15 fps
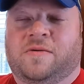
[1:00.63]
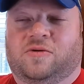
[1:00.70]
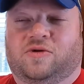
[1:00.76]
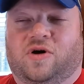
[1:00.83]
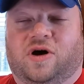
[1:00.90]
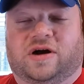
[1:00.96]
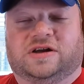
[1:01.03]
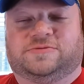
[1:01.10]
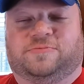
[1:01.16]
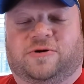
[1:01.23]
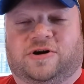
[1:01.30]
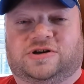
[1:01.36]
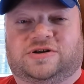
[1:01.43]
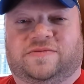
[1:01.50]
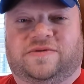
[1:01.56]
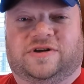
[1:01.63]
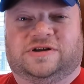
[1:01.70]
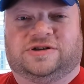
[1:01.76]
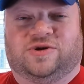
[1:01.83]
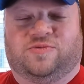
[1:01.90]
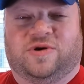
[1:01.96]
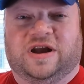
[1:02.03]
Longest parts of
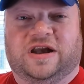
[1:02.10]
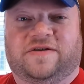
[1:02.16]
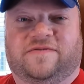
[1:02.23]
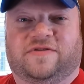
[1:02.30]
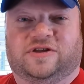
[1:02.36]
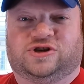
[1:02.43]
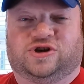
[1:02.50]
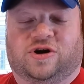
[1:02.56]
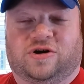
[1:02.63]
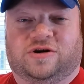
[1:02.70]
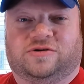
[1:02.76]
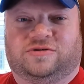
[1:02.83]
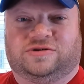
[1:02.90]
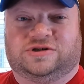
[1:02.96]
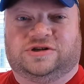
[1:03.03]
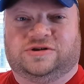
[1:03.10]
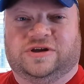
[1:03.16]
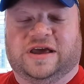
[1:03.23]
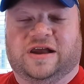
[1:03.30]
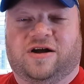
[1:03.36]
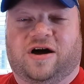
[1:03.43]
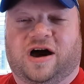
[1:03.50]
this are waiting for the charcoal to
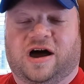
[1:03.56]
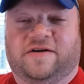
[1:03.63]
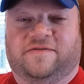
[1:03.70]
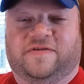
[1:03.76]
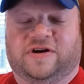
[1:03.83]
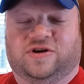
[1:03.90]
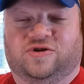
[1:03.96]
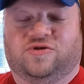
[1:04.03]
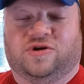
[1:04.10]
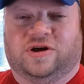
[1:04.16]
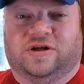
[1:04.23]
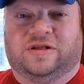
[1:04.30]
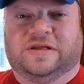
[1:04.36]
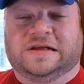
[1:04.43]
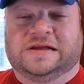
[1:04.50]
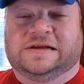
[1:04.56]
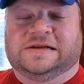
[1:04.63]
get hot for grill,